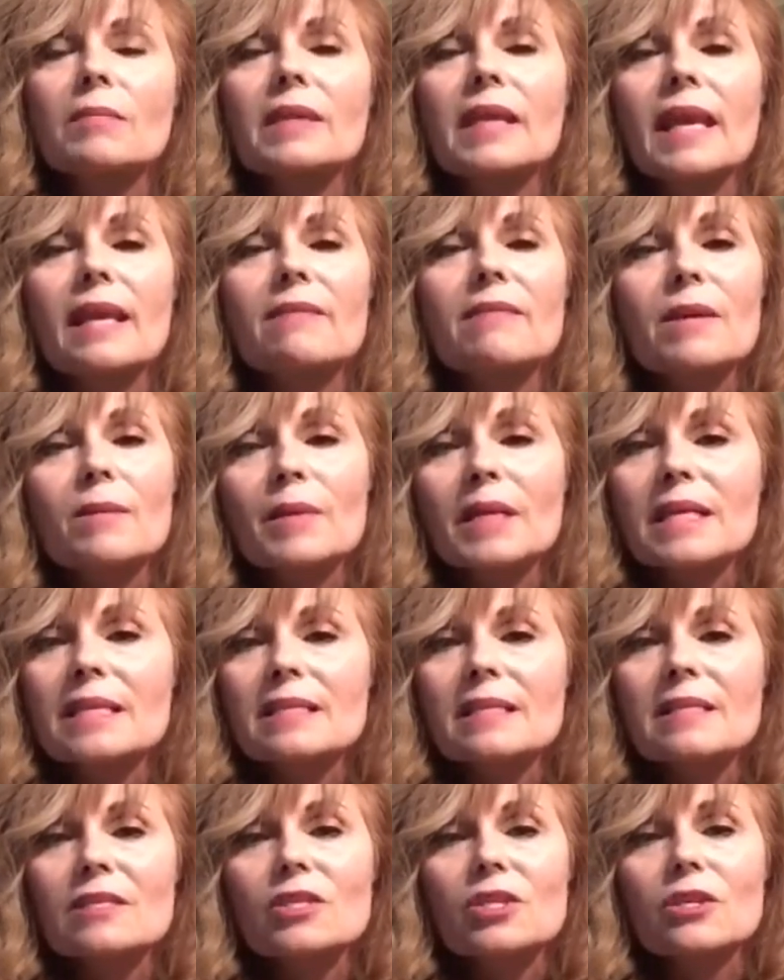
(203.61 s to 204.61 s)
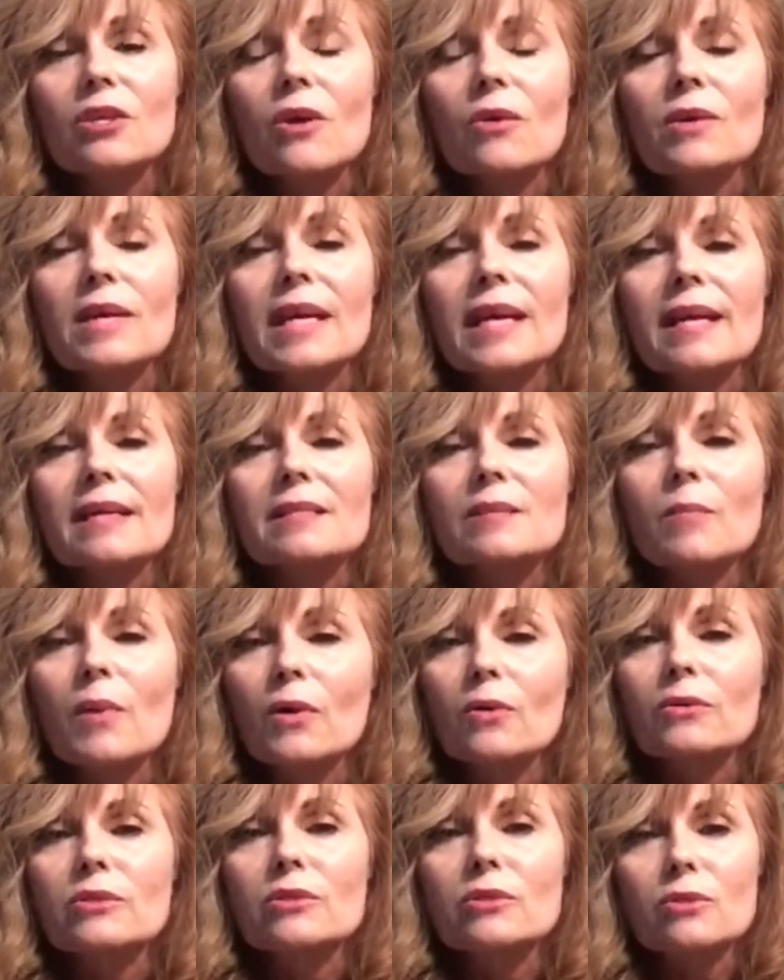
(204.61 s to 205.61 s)
gave him a condition known as
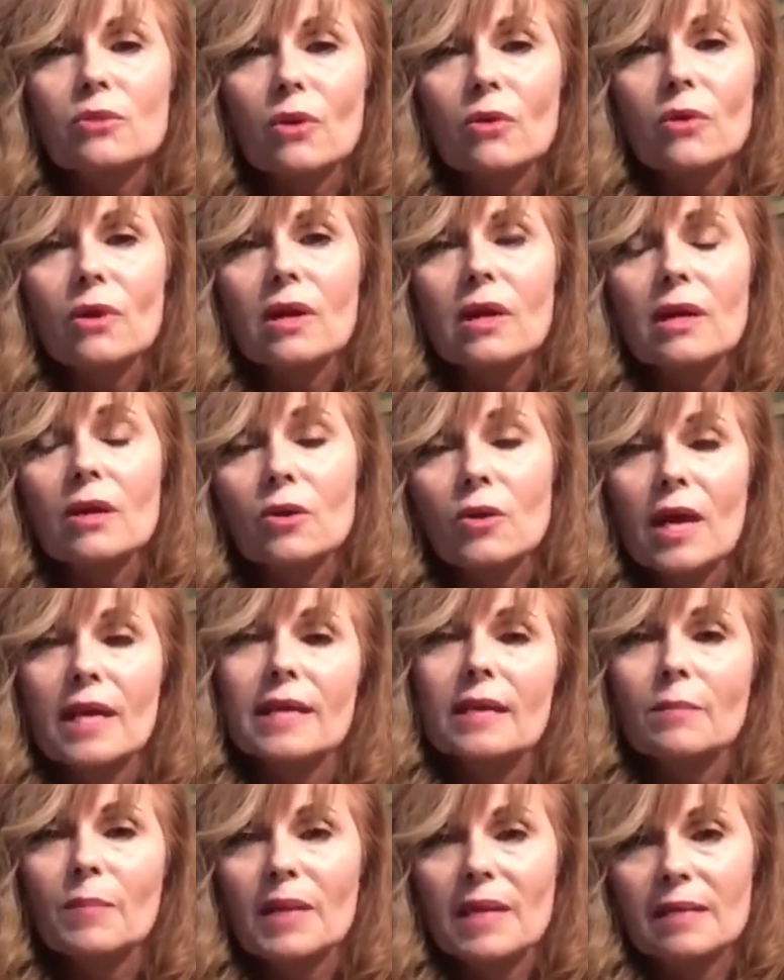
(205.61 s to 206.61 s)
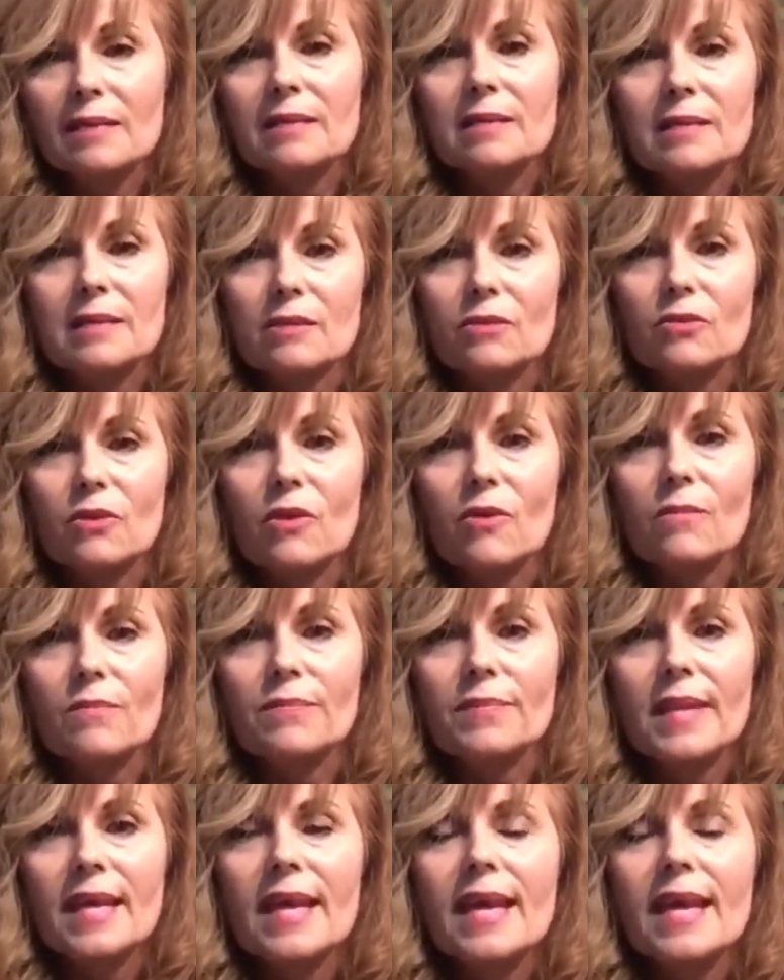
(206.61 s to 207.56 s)
post-stroke chronic pain syndrome.